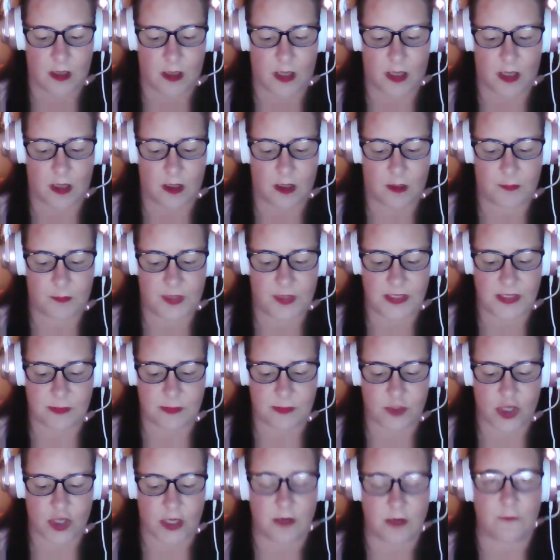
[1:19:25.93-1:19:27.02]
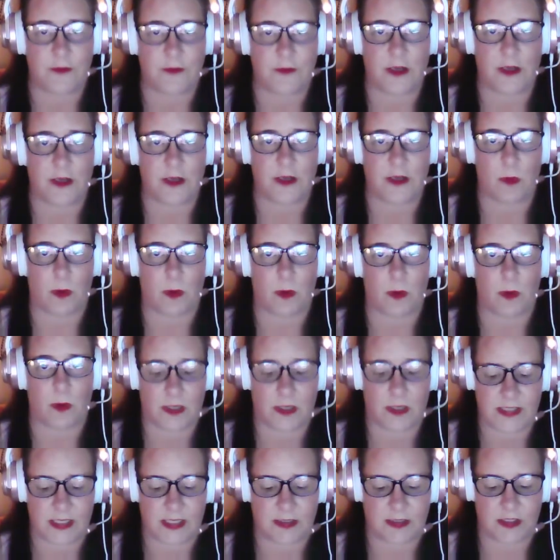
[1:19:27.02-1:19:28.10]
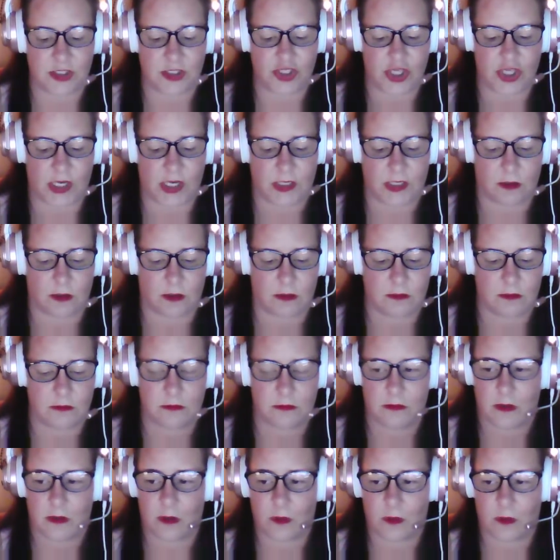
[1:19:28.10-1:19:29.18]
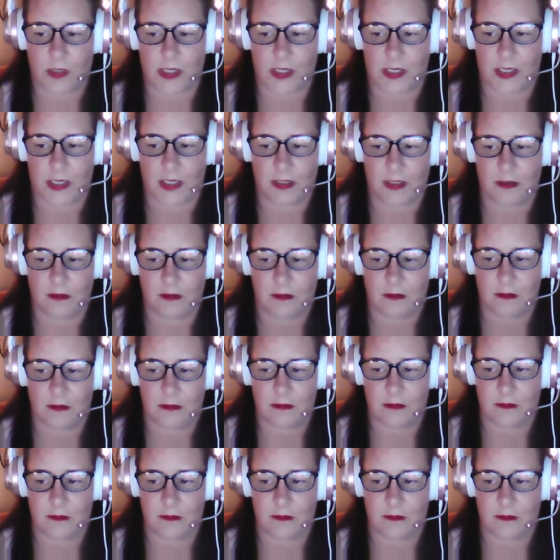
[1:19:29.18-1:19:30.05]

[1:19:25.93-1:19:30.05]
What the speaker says: Because I'm trying to figure out where we're going to take this channel. Okay.